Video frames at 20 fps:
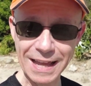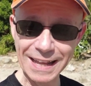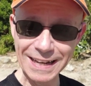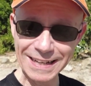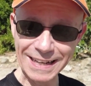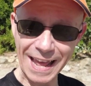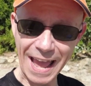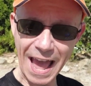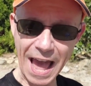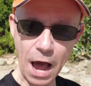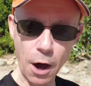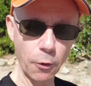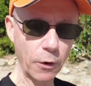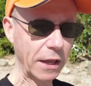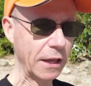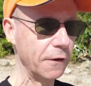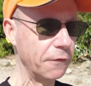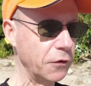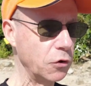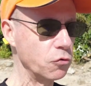Now,
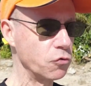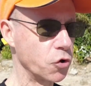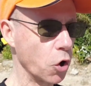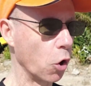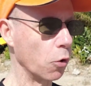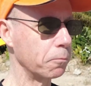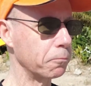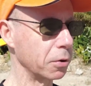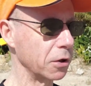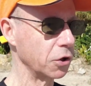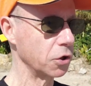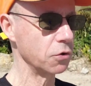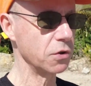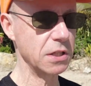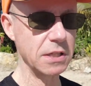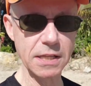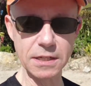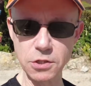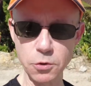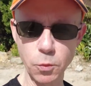if you don't produce
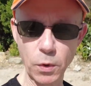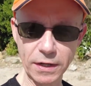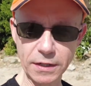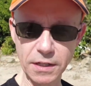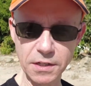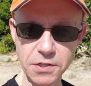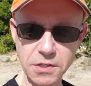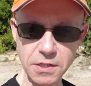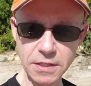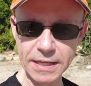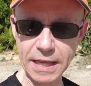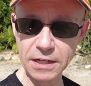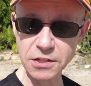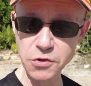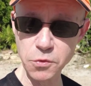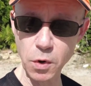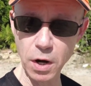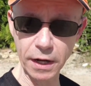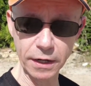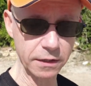this witness,
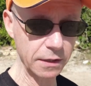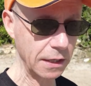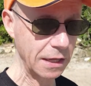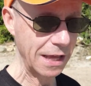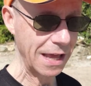guess what?